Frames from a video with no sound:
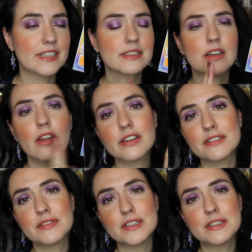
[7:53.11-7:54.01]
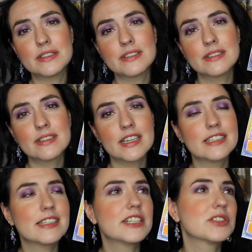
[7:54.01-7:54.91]
It's colorful,
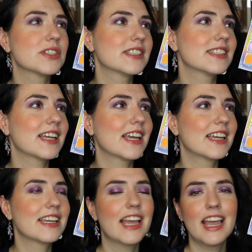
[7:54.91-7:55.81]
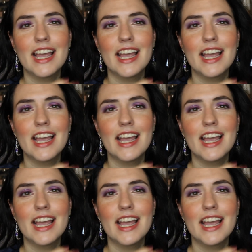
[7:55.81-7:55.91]
it's interesting,